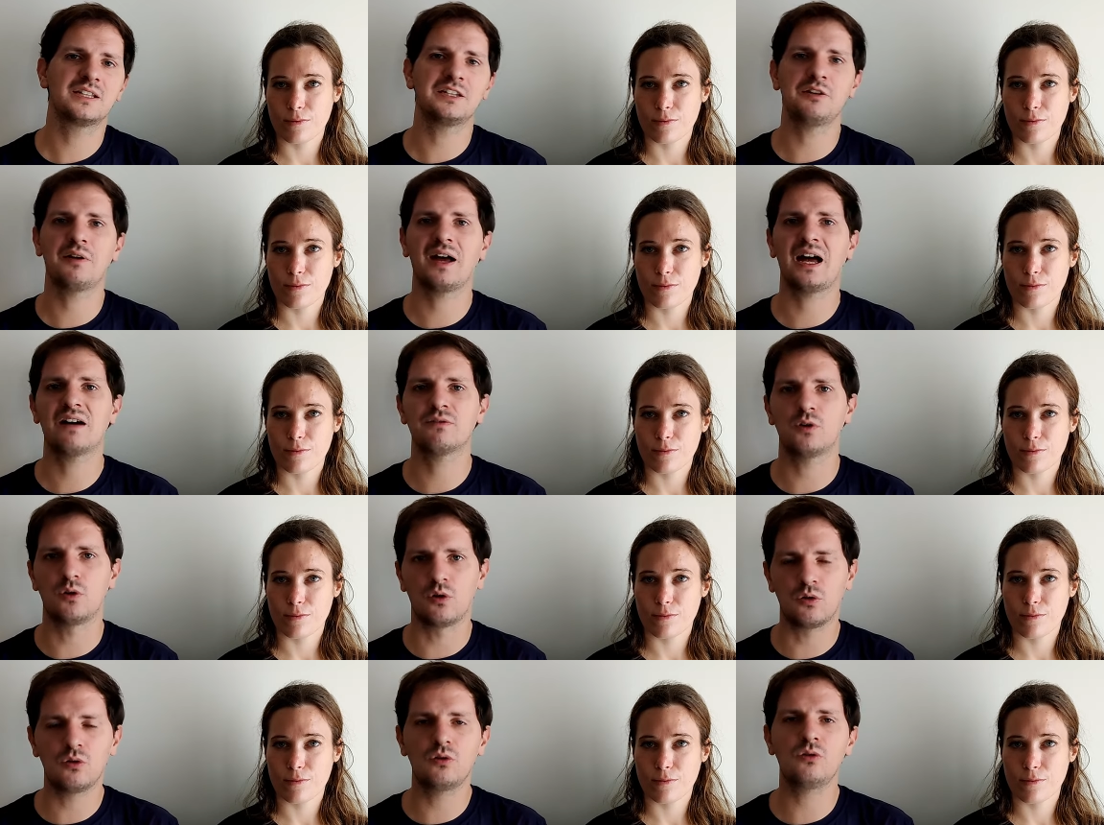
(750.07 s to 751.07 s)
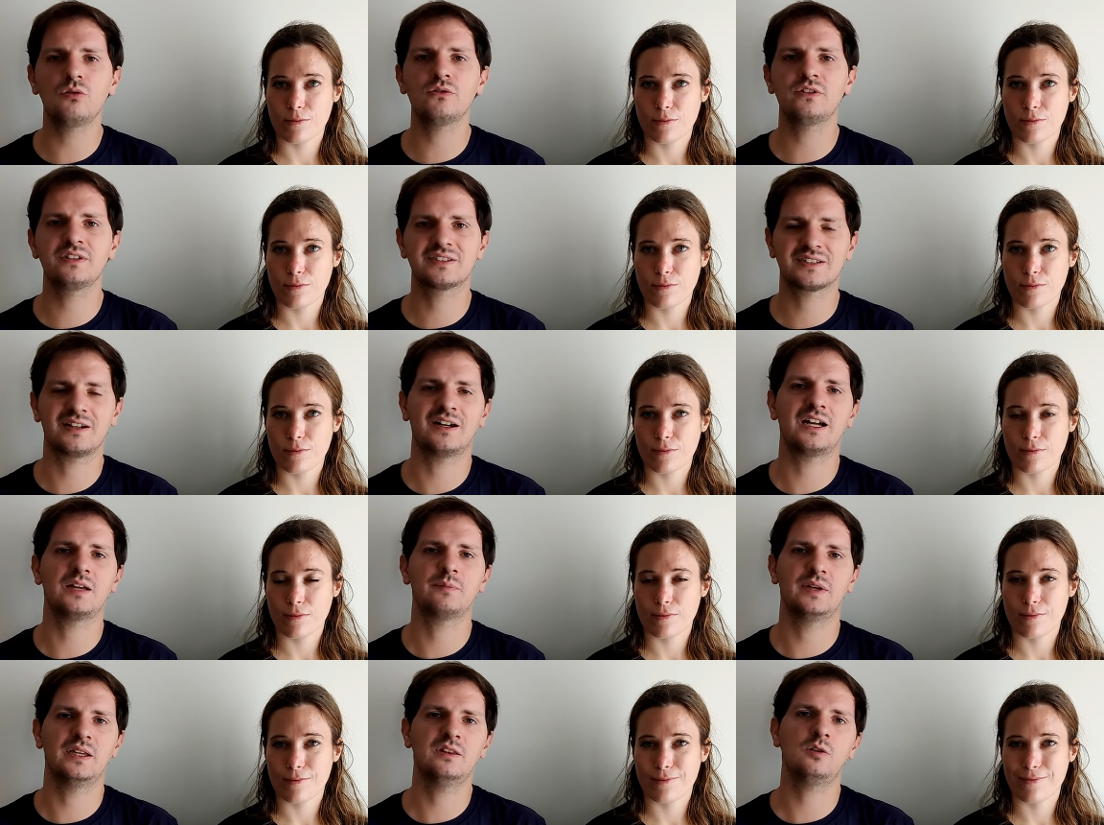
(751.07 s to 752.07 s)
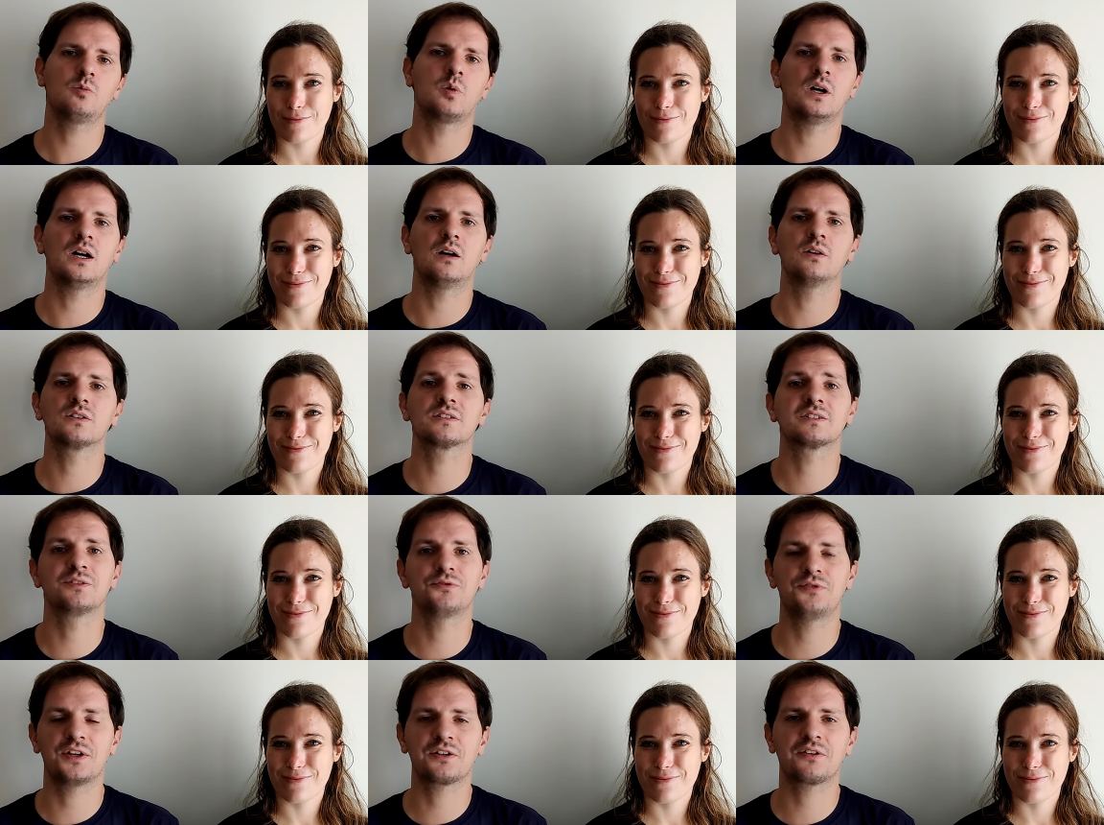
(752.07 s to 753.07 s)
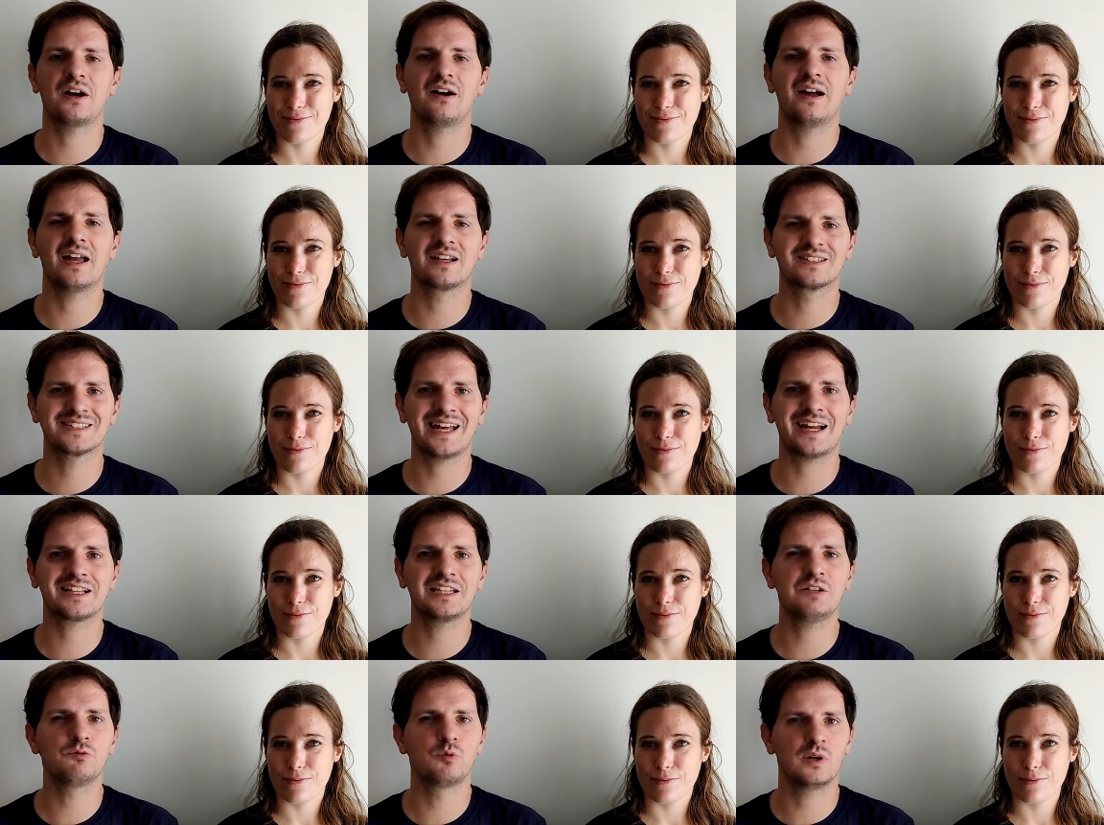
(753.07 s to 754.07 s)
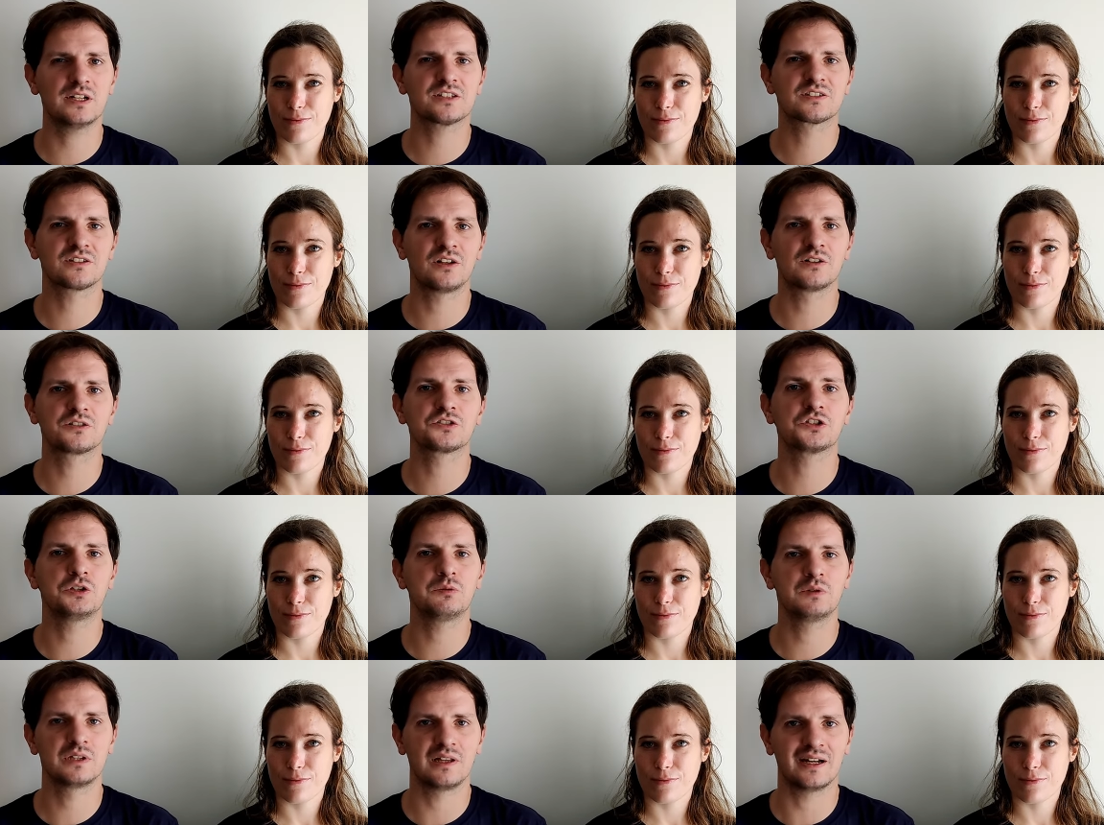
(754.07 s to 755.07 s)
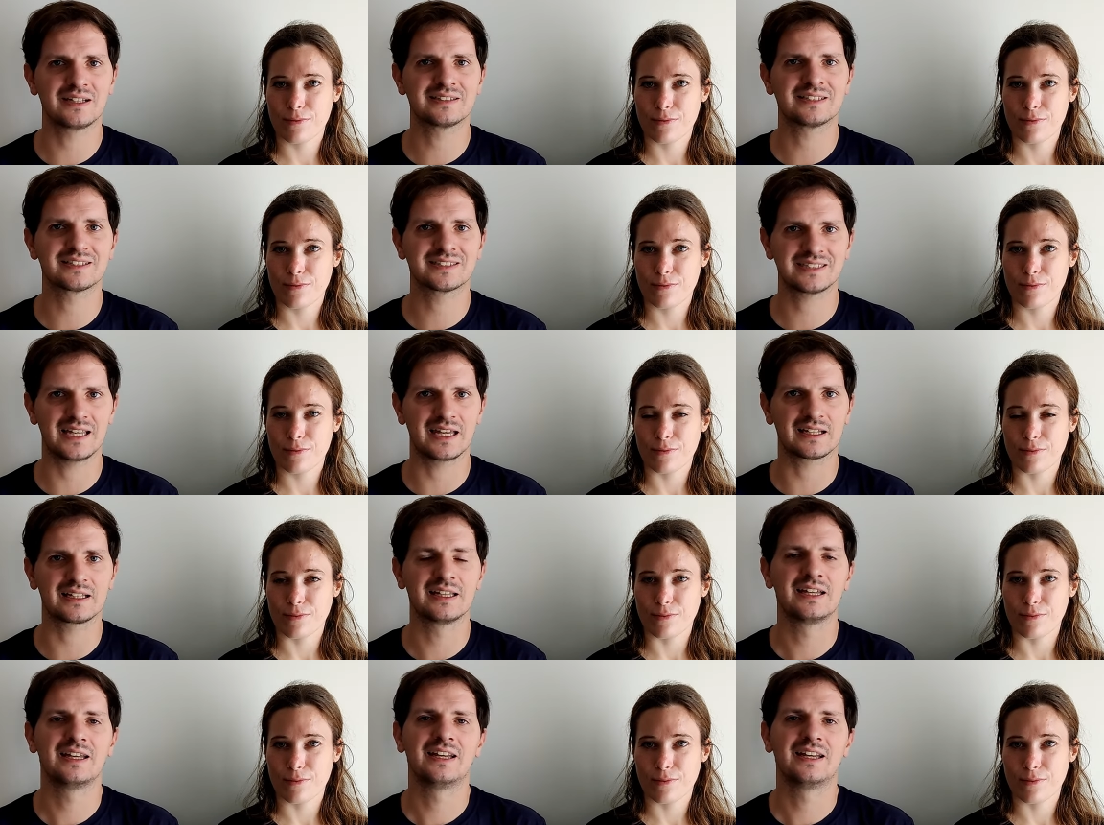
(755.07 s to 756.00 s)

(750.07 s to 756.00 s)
Speaker 1: then you have all the time in the world to figure out exactly which songs you would like to sing.